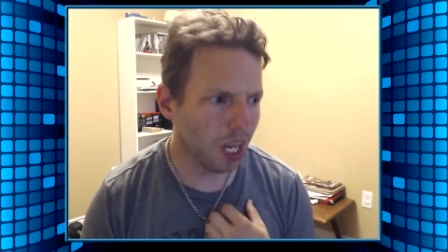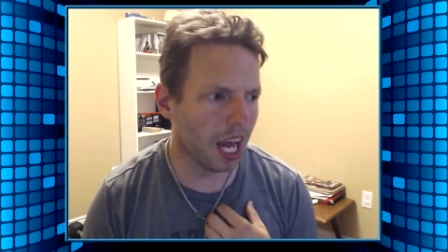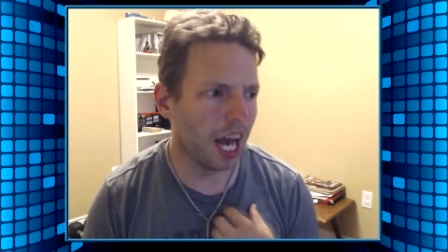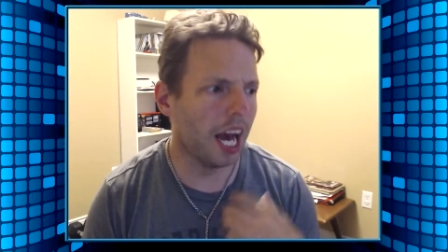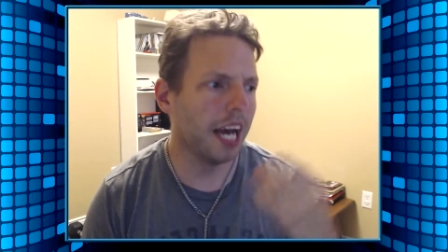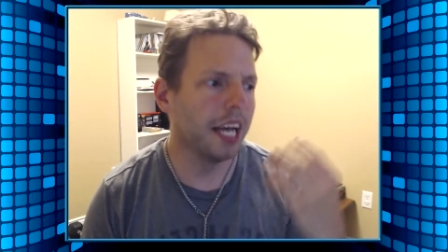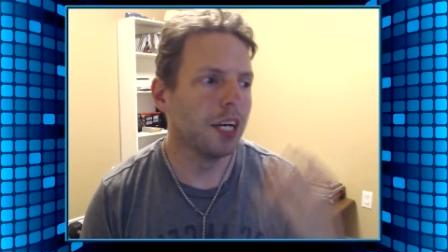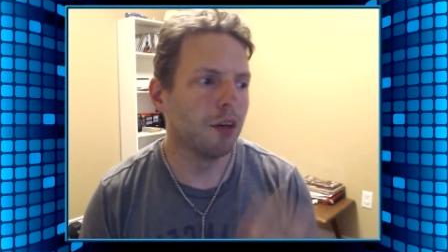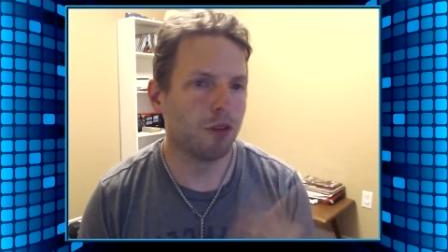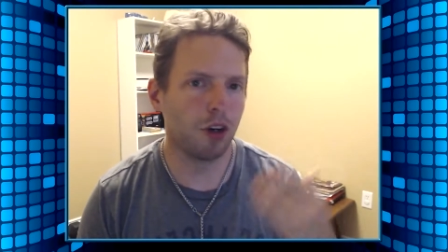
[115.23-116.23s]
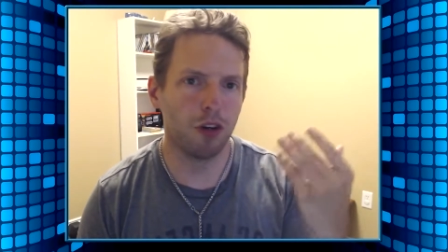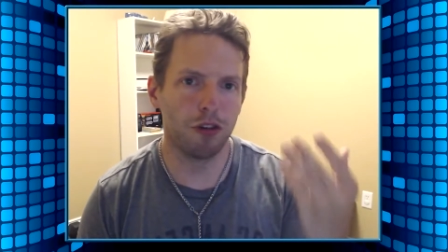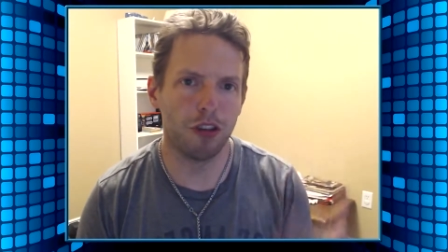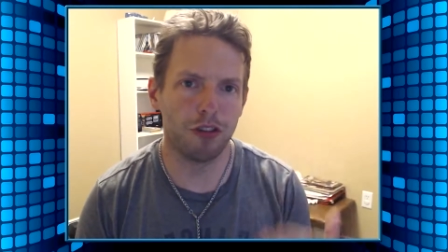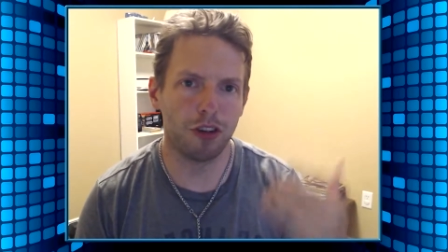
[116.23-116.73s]
Uh, for her
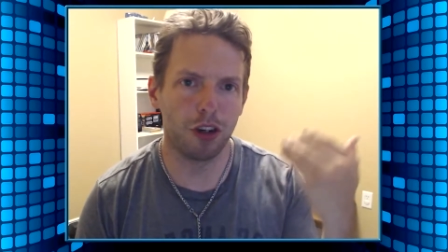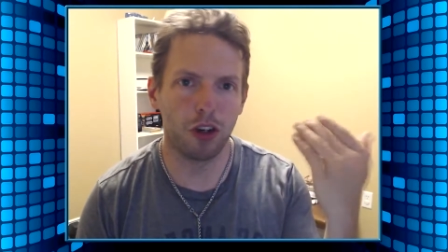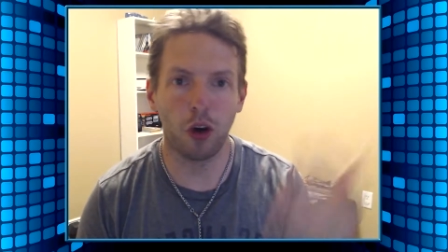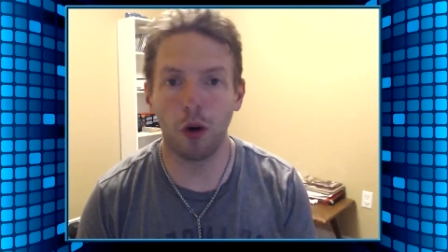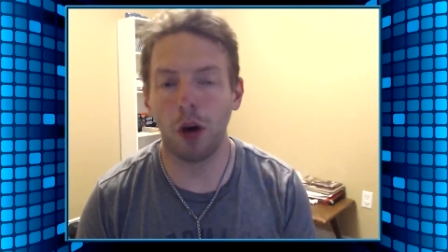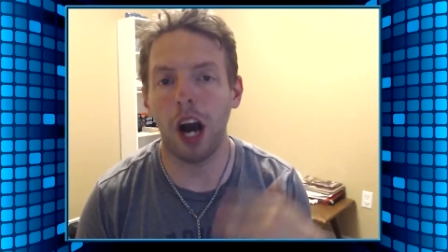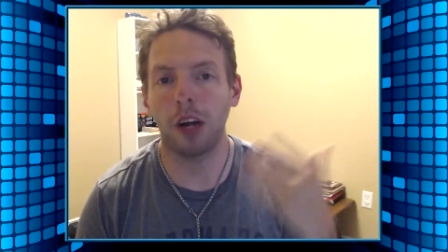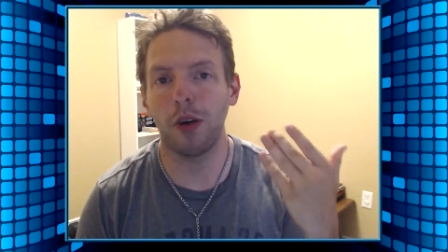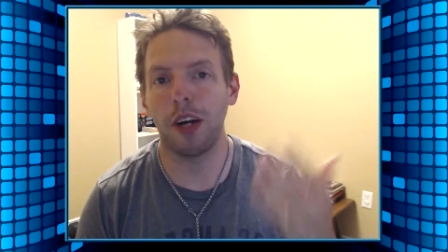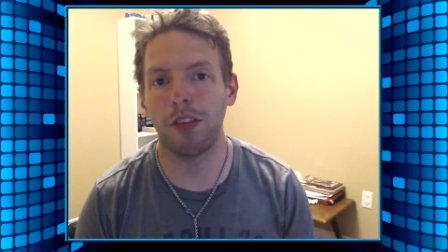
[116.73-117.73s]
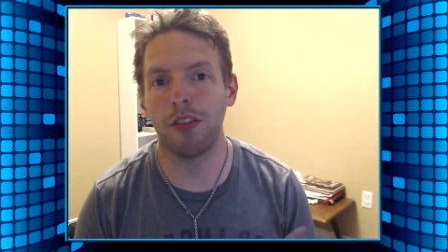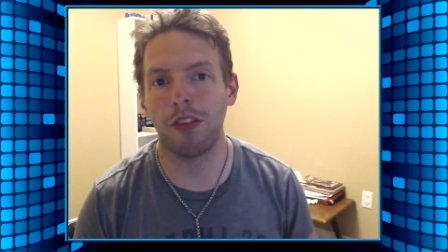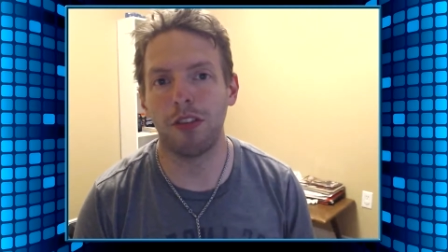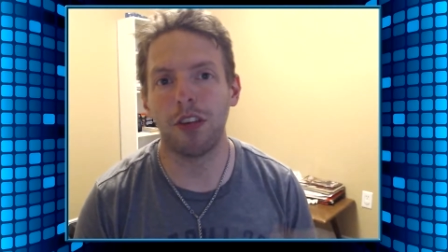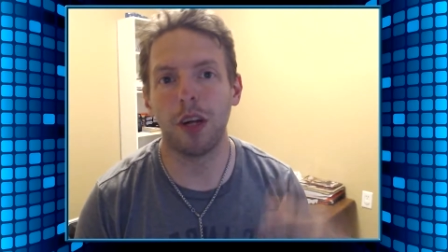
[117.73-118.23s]
sister Kohaku has a
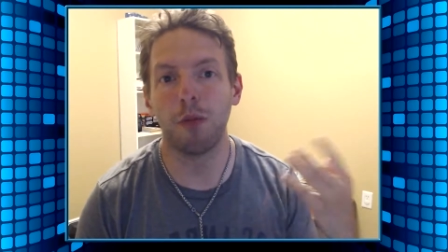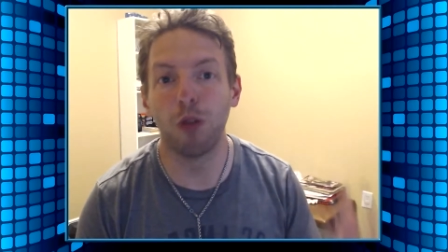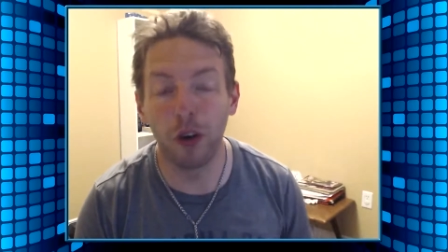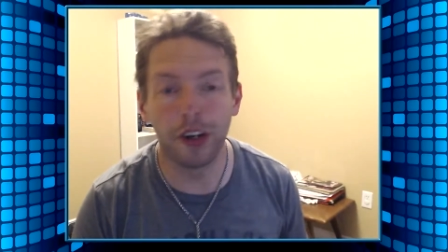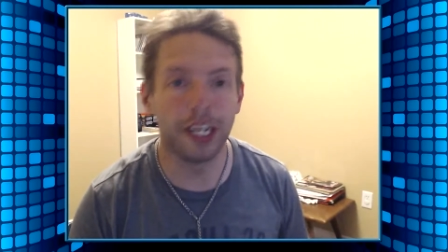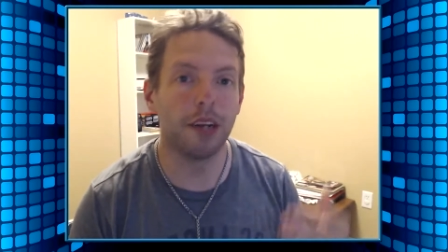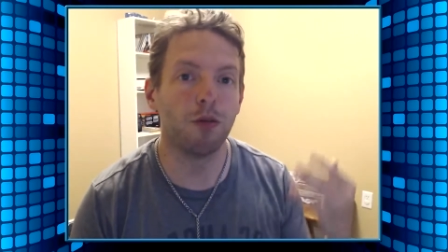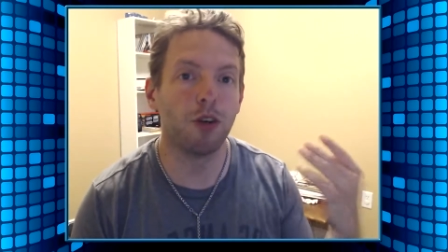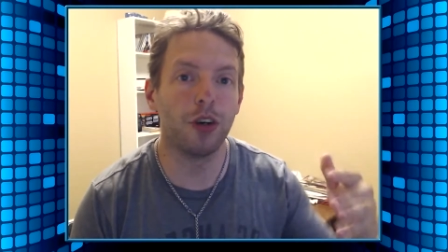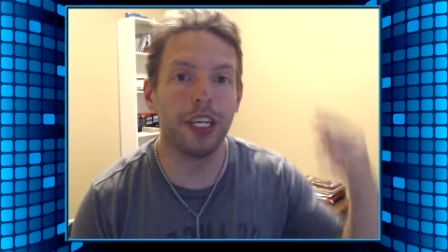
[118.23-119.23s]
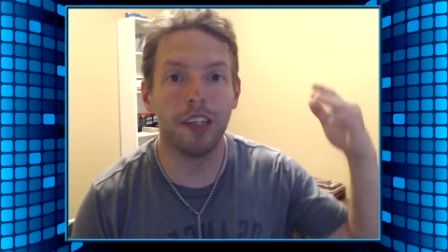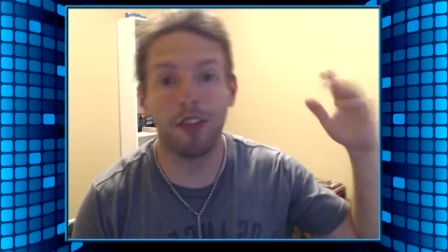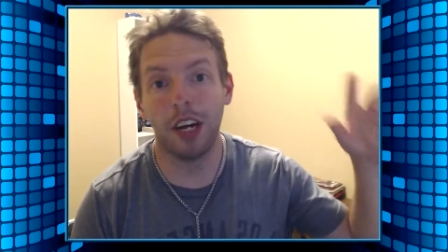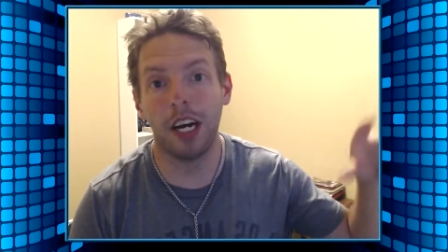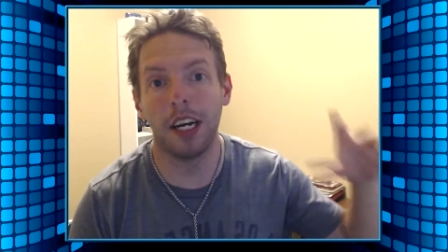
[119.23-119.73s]
sister named Ruri, and Ruri is,
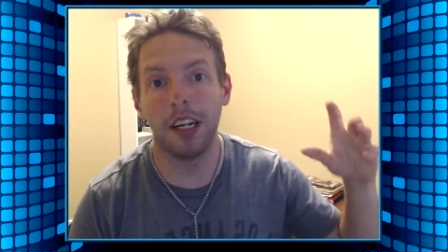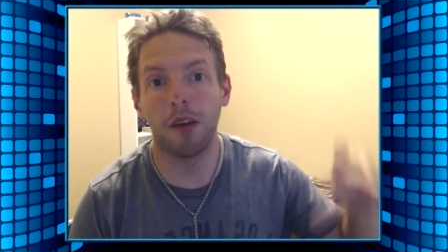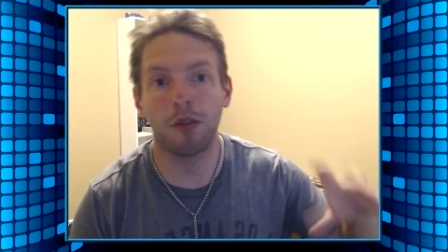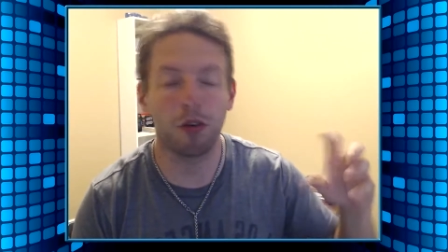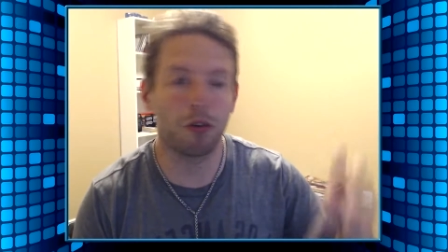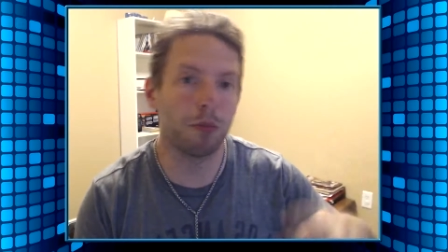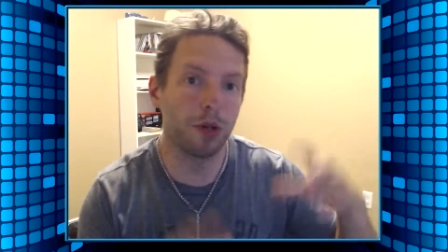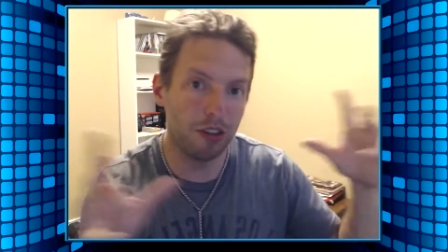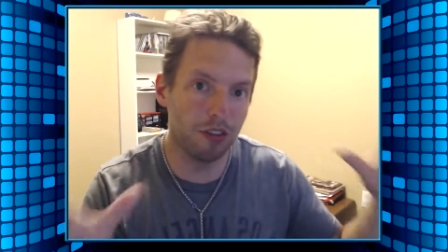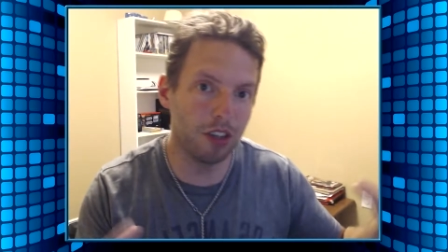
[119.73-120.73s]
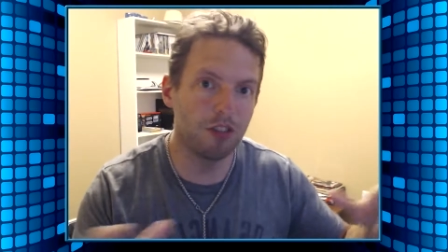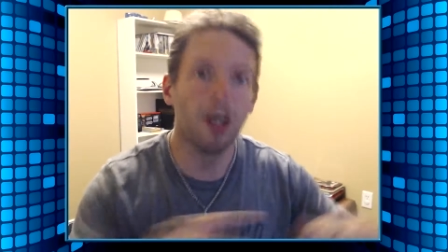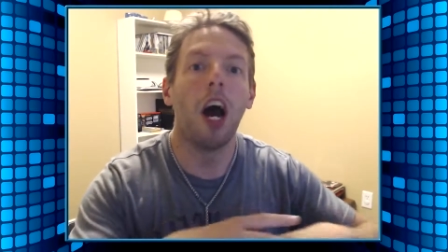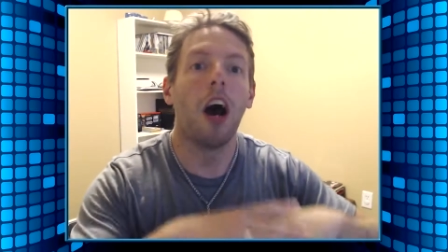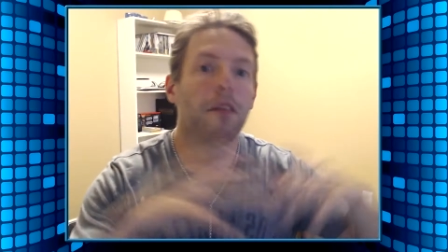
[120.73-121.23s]
uh, of course, the priestess
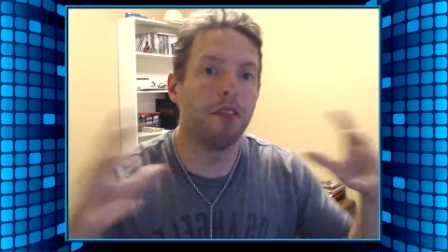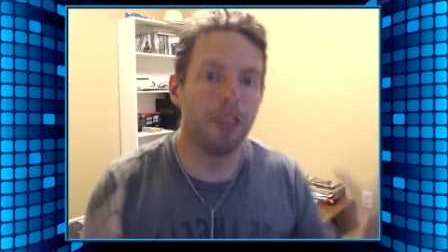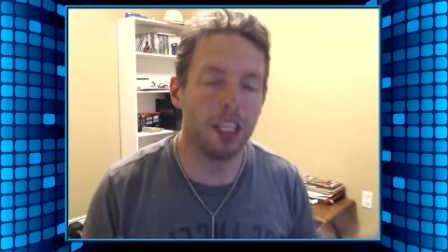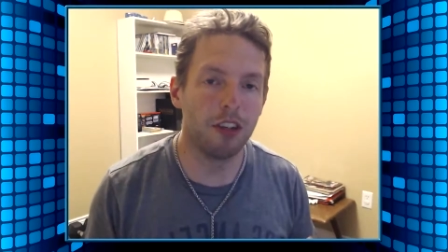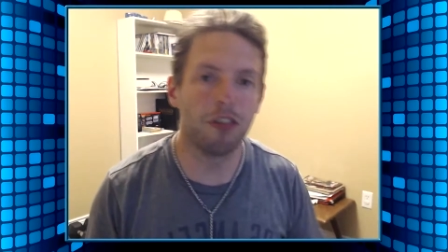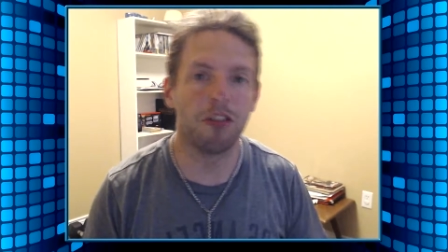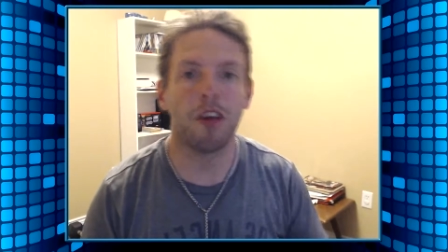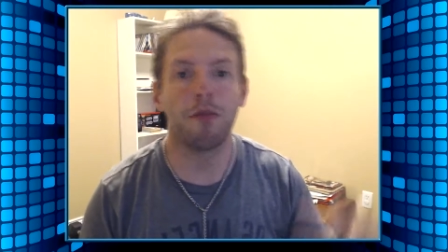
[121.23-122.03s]
of the village and stuff.